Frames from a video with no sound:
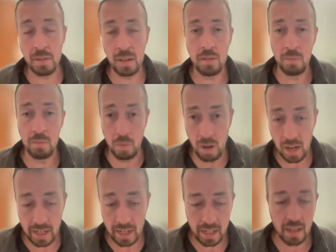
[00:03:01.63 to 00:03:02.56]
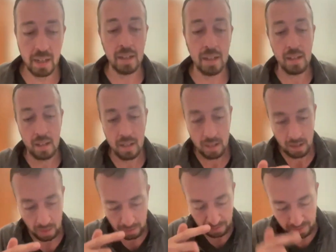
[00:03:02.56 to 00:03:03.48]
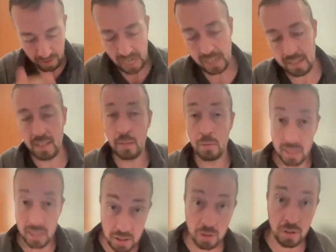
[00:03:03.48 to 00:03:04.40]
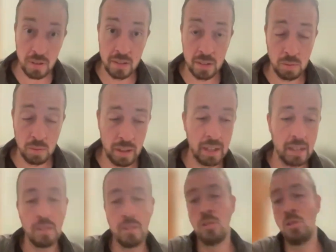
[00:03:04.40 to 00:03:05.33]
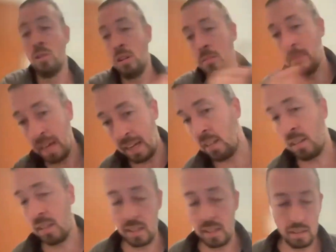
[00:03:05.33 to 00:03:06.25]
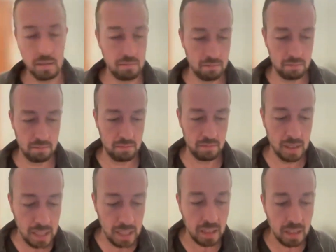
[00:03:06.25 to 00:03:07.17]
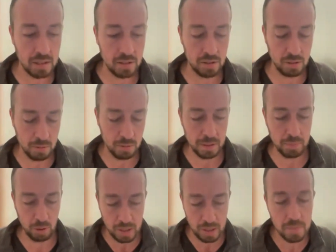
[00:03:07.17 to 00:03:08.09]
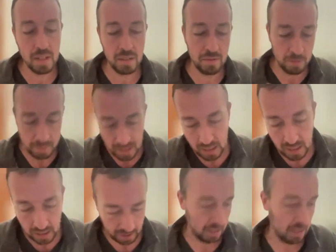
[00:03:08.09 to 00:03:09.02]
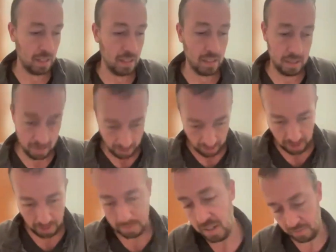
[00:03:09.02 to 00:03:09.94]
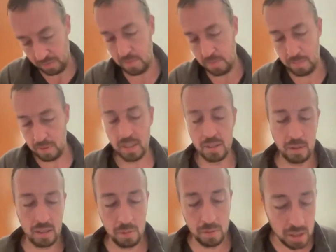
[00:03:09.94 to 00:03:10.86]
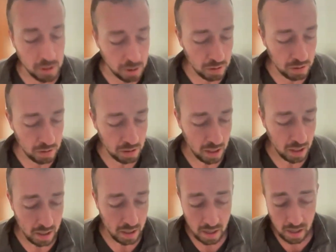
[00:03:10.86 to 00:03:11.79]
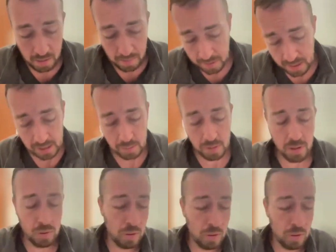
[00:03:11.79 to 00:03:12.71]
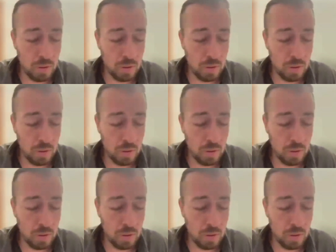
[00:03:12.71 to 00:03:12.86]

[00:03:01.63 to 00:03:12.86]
about why the fact that he was injured in this way should automatically lead us to be prohibited from eating the meat from the place where he was injured, but that's what the Torah